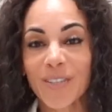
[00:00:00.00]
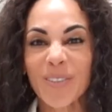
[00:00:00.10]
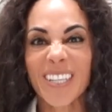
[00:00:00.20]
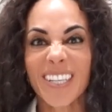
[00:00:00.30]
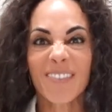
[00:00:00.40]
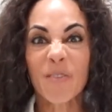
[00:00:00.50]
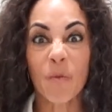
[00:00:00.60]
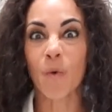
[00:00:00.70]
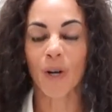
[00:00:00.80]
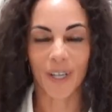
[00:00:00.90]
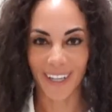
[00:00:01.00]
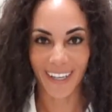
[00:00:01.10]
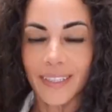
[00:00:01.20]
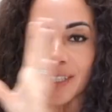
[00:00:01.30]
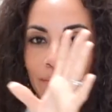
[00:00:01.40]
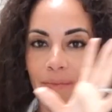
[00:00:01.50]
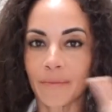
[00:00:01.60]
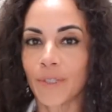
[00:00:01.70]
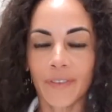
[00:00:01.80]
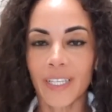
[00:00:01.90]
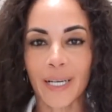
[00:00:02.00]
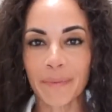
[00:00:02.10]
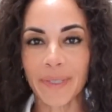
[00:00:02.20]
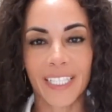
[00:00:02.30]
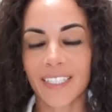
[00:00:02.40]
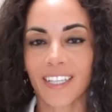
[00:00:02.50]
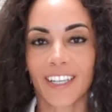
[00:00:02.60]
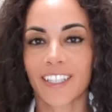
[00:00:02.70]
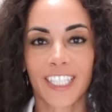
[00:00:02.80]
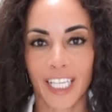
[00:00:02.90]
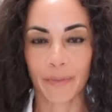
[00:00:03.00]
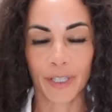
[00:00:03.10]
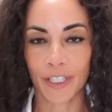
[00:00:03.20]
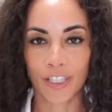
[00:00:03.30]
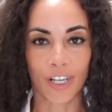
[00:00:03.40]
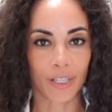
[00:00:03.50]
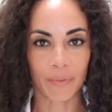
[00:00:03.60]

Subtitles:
so it didn't even work. The moving company did not damage our